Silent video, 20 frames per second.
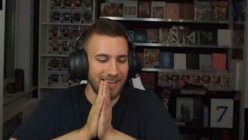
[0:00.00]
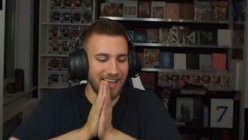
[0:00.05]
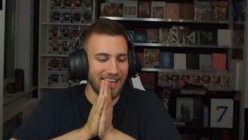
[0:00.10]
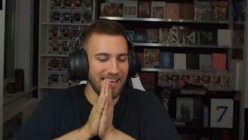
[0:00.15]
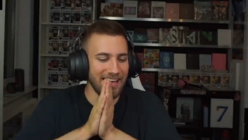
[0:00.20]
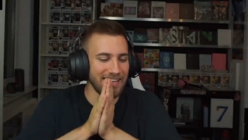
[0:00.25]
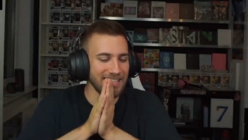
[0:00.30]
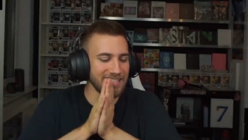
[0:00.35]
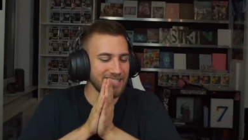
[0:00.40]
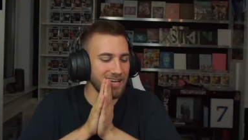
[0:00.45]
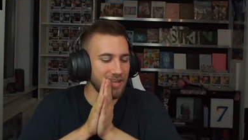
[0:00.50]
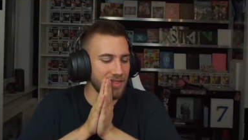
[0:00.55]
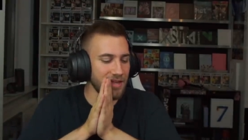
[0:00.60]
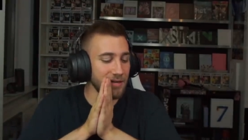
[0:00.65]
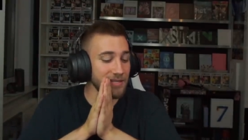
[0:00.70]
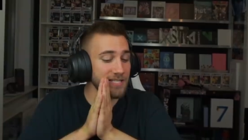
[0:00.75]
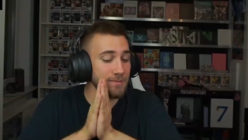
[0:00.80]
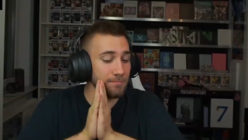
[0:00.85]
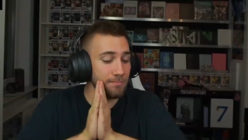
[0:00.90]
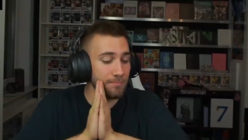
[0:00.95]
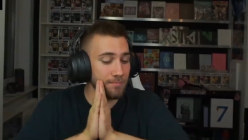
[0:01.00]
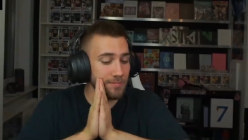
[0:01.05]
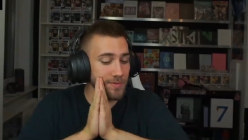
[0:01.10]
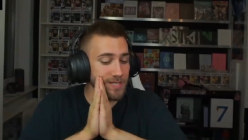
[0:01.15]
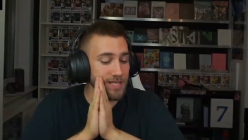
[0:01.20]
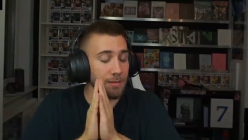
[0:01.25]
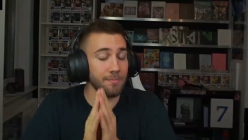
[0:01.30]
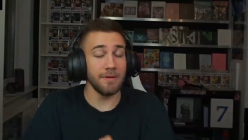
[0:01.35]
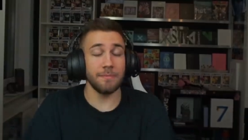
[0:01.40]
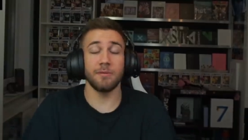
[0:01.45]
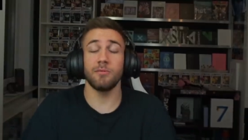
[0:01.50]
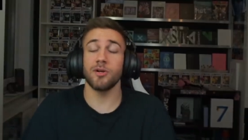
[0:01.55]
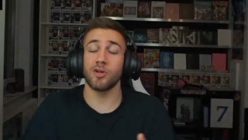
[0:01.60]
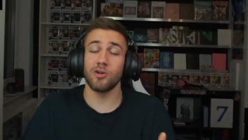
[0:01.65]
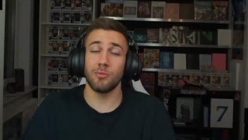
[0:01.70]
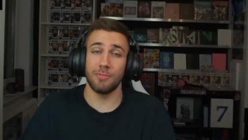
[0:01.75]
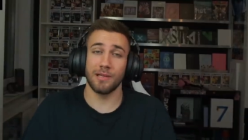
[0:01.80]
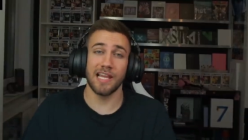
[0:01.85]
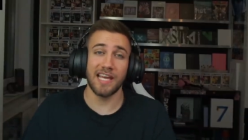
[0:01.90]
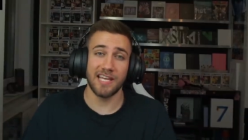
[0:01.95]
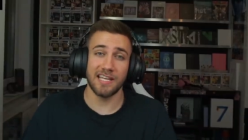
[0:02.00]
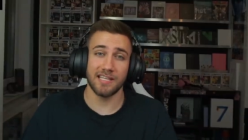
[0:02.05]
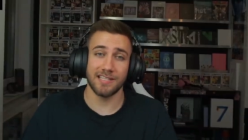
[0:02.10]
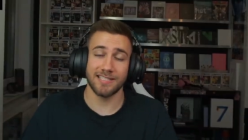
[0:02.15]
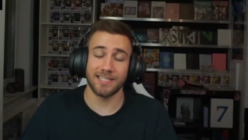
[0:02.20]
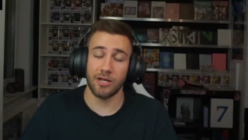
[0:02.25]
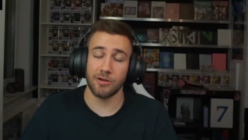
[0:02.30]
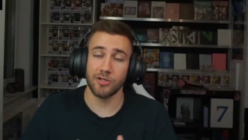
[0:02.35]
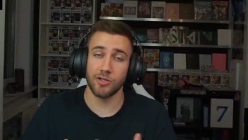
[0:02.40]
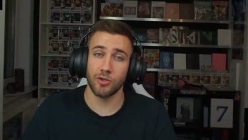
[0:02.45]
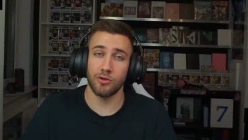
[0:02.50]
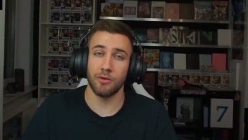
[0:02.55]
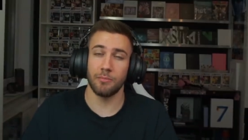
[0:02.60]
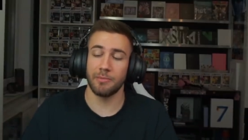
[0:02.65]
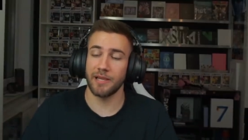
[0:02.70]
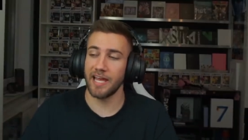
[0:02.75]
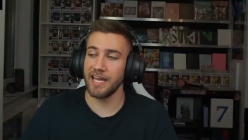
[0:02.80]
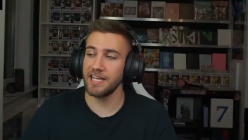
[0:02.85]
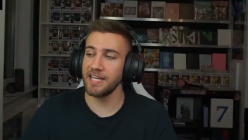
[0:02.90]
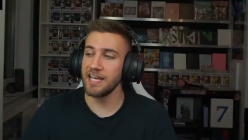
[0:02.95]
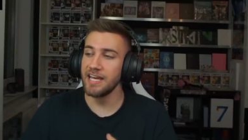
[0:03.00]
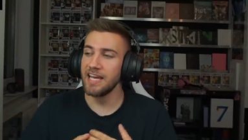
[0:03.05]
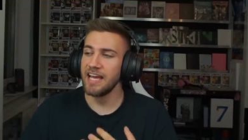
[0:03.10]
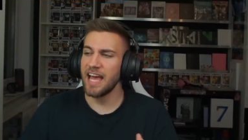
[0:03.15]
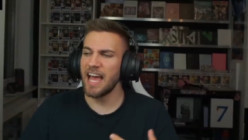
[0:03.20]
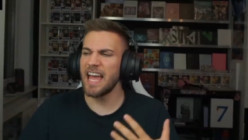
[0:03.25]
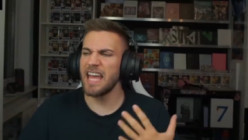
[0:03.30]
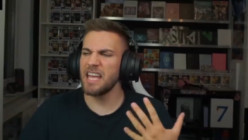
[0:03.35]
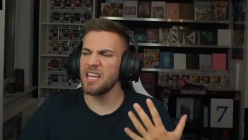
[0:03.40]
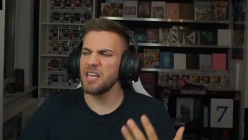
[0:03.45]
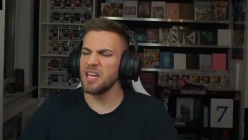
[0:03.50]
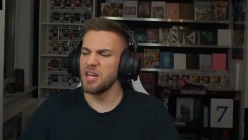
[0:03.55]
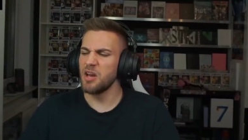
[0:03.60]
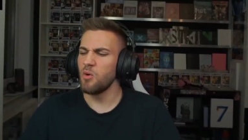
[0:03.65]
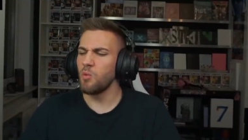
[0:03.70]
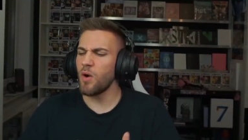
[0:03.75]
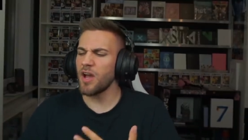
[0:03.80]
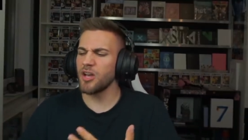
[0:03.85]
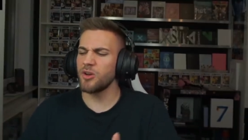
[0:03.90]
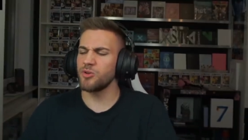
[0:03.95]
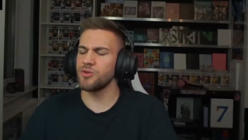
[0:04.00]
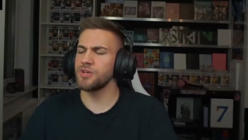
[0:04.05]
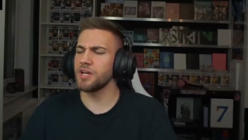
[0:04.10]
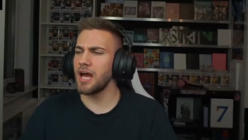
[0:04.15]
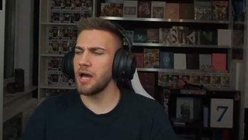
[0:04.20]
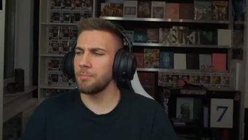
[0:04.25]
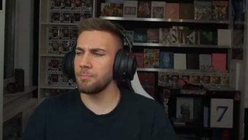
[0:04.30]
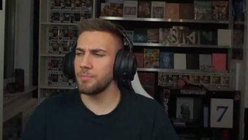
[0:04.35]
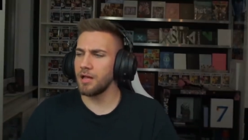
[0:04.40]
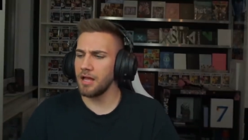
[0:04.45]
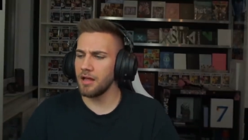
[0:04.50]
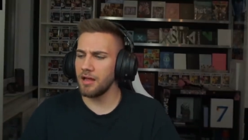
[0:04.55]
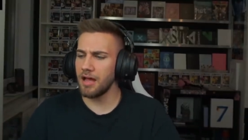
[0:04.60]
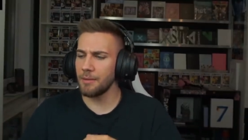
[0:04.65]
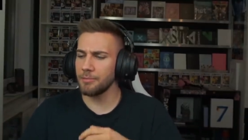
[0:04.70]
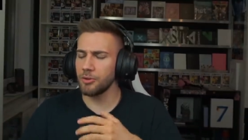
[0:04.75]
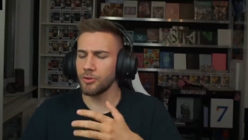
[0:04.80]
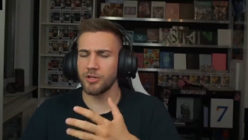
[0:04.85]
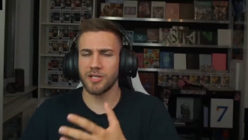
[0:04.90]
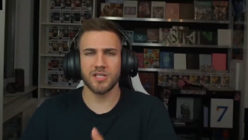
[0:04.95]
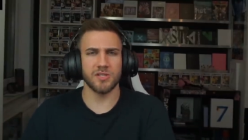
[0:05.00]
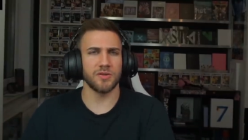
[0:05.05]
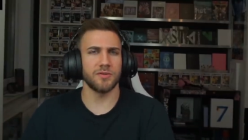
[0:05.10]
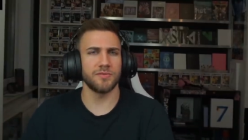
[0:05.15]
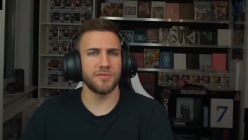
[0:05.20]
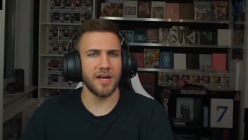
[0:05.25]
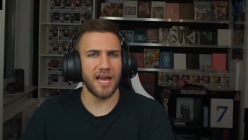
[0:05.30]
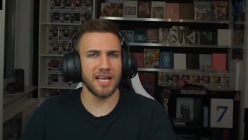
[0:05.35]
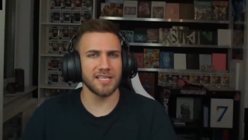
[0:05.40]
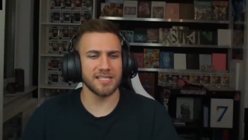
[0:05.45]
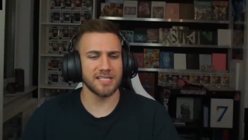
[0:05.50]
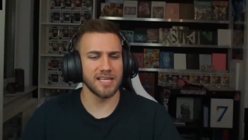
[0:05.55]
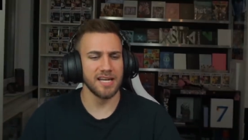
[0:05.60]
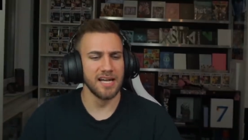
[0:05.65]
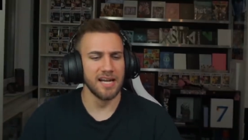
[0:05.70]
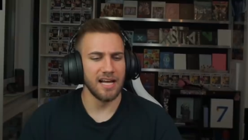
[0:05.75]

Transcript: And then some people were complaining, starting to complain, hey, why are you uploading so fast?